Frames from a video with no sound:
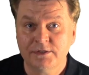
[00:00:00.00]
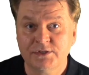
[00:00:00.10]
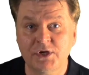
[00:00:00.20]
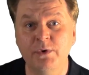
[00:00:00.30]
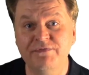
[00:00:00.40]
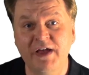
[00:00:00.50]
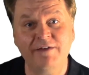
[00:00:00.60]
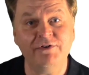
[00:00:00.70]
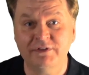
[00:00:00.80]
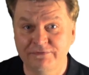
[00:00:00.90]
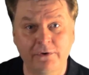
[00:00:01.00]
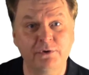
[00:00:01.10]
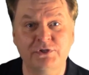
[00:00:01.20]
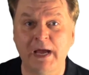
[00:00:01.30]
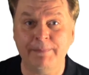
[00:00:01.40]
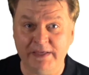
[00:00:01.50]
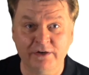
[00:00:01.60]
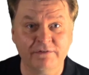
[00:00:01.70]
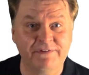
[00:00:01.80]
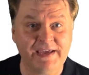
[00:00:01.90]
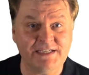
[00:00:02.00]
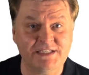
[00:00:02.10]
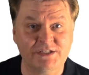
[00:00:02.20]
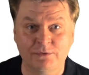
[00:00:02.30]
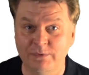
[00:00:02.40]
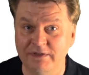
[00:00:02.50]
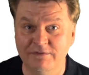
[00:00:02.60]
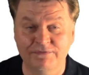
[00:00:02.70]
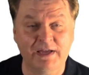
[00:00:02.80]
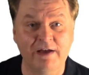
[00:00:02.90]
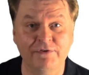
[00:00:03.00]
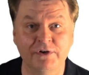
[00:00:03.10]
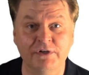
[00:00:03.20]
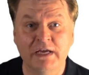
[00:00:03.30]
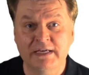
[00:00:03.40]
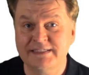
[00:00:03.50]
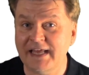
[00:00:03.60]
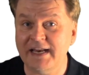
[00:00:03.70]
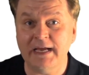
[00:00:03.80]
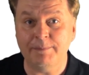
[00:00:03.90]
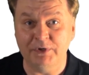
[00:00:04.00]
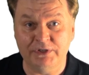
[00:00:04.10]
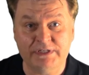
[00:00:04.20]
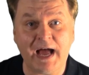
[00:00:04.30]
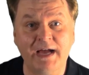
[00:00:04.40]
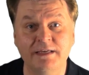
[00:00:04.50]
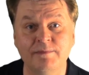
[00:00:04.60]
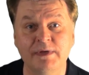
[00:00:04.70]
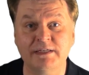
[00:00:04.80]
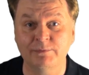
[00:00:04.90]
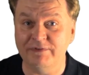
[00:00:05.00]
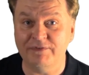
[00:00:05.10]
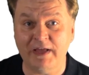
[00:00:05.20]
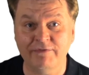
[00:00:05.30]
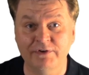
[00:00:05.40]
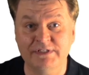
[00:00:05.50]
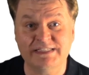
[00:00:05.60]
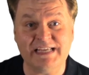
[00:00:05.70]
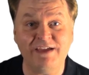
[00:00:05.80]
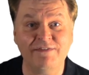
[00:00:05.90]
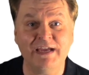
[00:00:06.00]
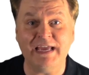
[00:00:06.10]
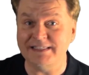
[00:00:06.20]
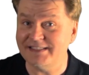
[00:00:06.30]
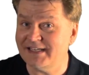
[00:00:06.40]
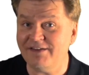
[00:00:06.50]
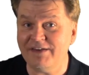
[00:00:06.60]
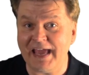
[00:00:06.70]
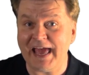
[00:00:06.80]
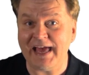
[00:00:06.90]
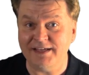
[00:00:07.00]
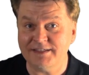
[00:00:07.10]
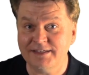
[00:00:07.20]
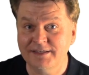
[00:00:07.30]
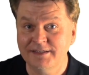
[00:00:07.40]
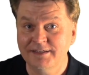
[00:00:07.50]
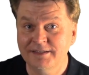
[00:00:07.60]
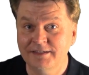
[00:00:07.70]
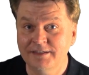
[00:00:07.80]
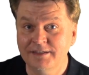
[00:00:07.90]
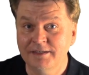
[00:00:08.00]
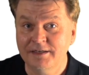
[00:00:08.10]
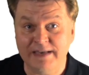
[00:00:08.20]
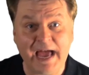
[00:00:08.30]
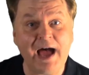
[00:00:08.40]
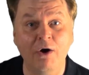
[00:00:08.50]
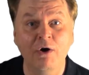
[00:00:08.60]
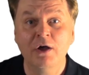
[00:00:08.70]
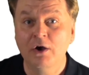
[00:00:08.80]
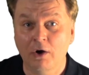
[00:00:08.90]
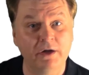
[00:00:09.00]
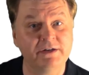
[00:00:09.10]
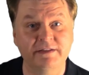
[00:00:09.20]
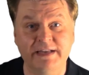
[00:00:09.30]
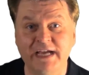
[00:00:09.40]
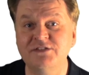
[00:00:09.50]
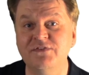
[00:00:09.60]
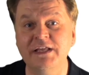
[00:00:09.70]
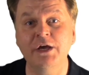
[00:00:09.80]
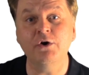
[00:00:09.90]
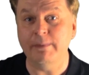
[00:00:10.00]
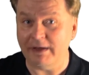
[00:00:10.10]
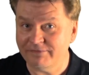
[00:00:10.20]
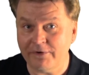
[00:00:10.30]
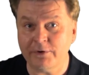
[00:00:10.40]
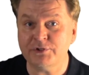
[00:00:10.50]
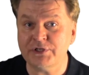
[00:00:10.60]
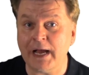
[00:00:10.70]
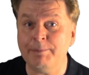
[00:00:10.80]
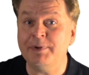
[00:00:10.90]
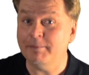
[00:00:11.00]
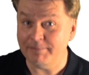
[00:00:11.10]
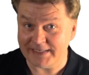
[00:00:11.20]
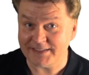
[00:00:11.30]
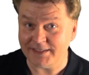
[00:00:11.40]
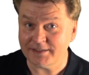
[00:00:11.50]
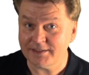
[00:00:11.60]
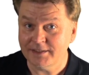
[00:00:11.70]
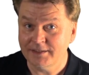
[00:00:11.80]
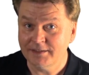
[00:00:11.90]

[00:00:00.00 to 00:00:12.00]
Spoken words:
So we've covered the Photoshop interface, we've covered setting up your document, and we've covered saving and saving as. Now, on to the next video about Photoshop basics.